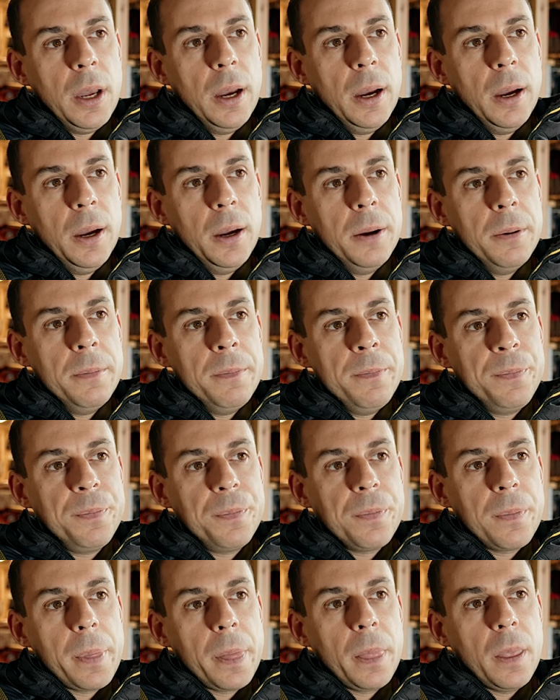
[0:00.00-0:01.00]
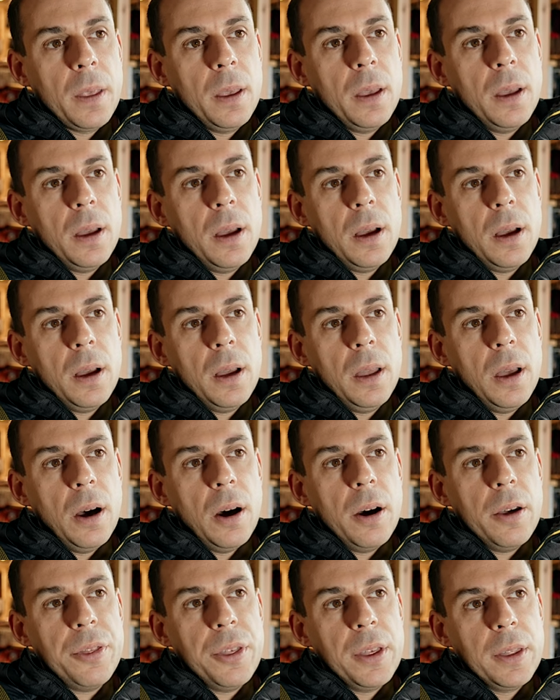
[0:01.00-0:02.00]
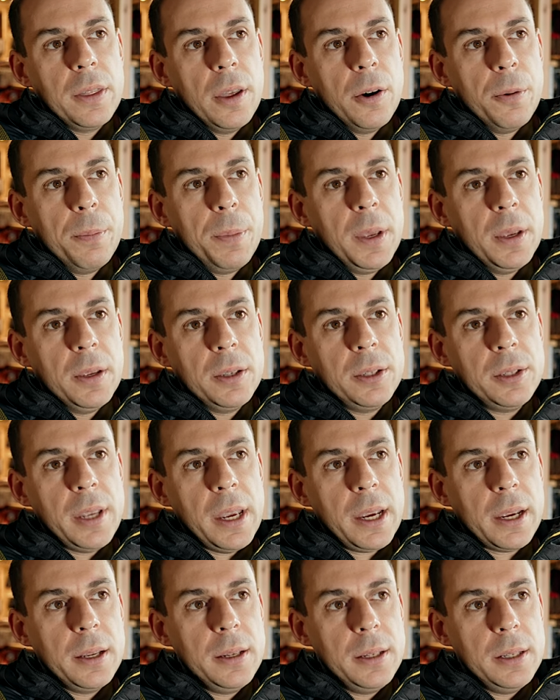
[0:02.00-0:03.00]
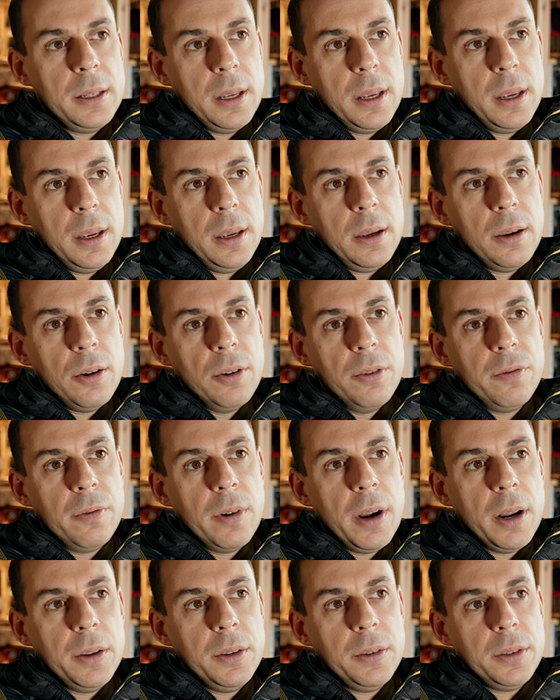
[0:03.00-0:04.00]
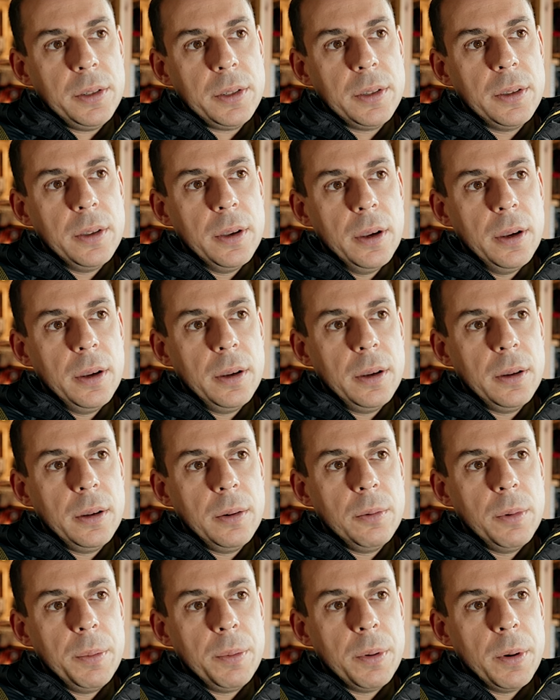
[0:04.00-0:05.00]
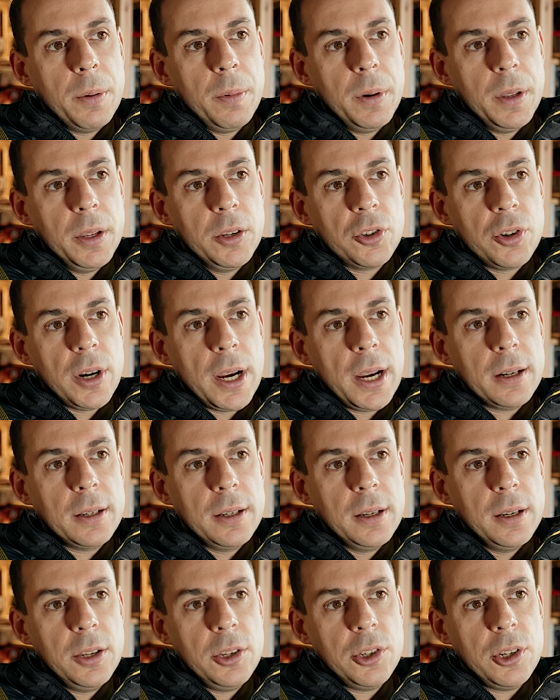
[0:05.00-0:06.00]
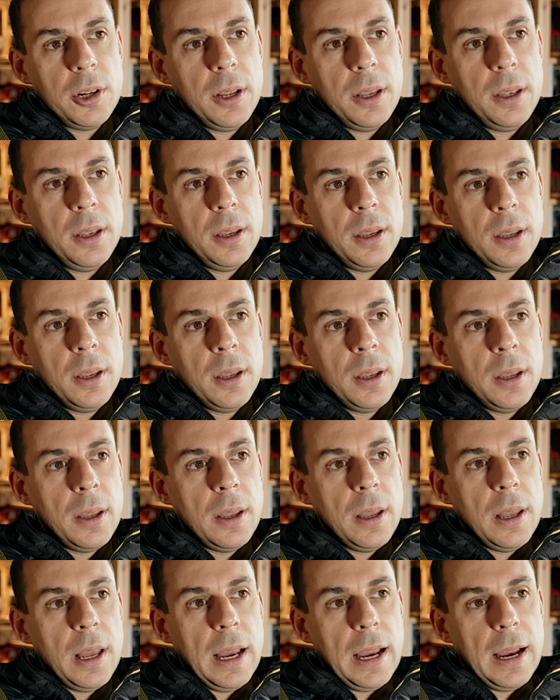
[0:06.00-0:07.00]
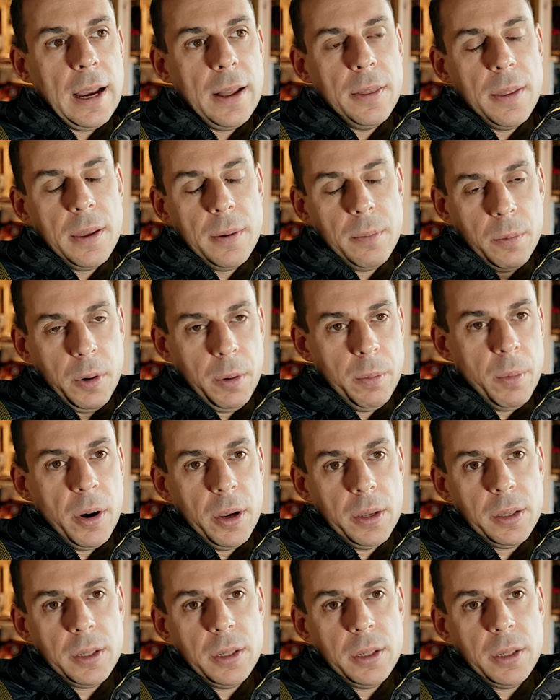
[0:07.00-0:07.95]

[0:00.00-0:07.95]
I think there'll be a second tier of runners that we probably attract initially, and then we might